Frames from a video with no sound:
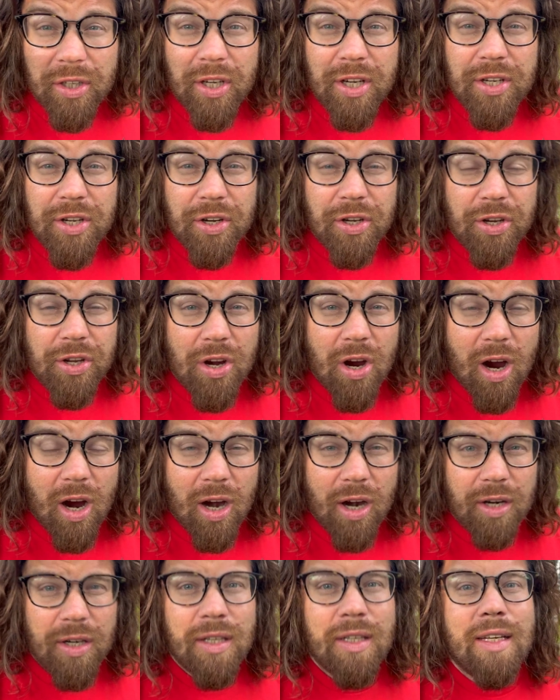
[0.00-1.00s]
into your
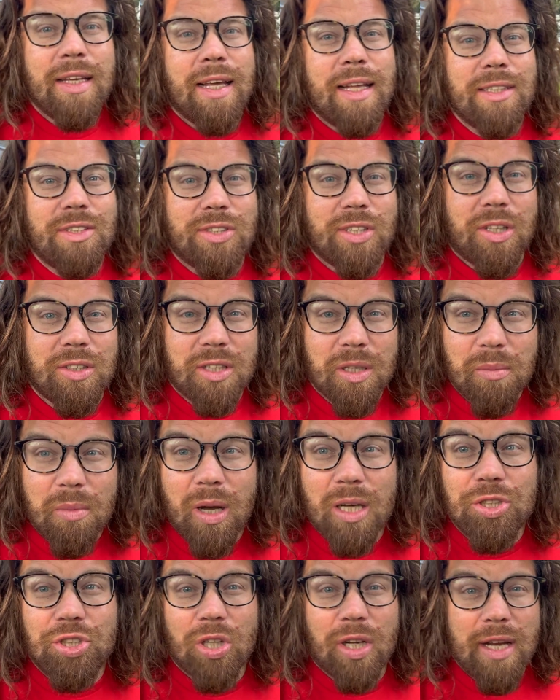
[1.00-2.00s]
yard and start to
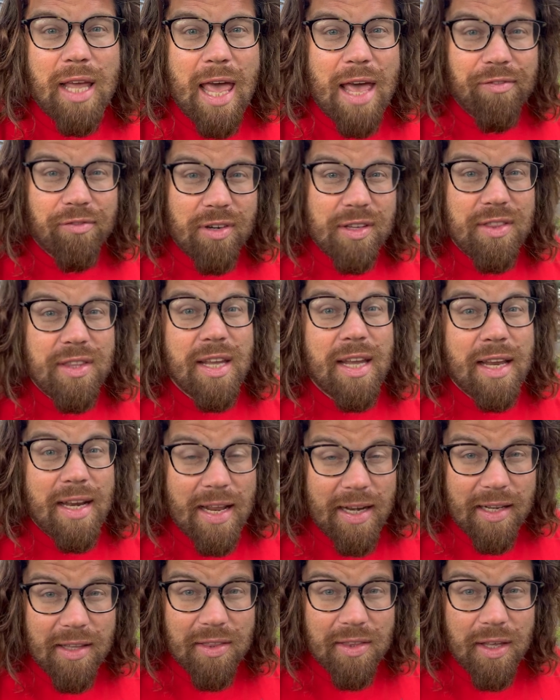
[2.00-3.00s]
munch on everything and
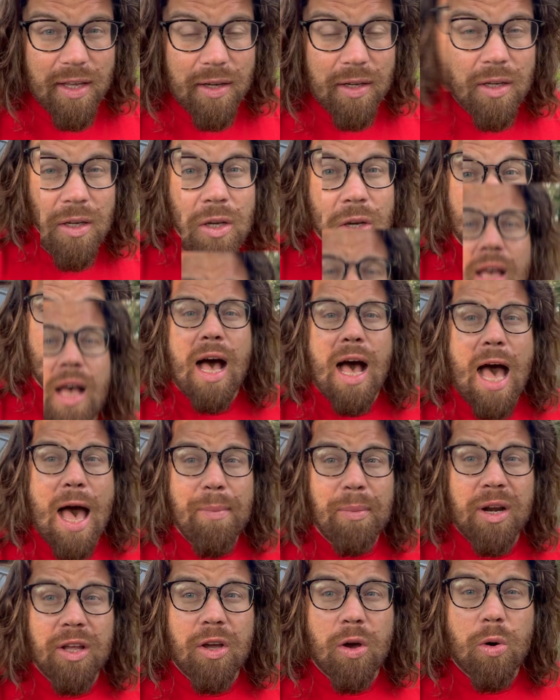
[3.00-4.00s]
anything.
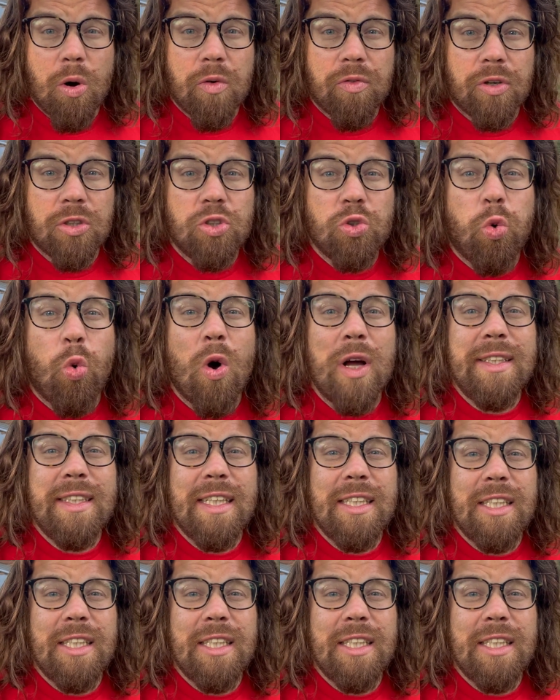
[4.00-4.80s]
I'm going to go over 20